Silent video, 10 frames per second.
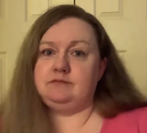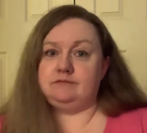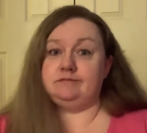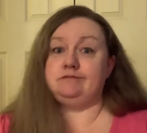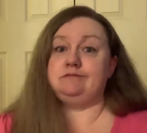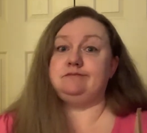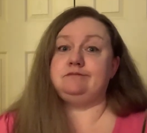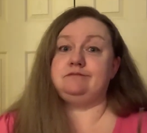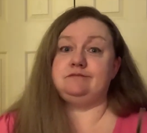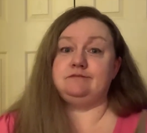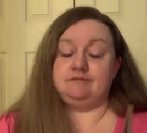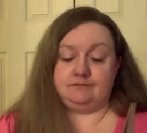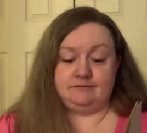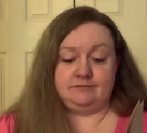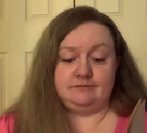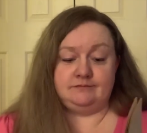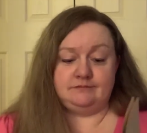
[no speech]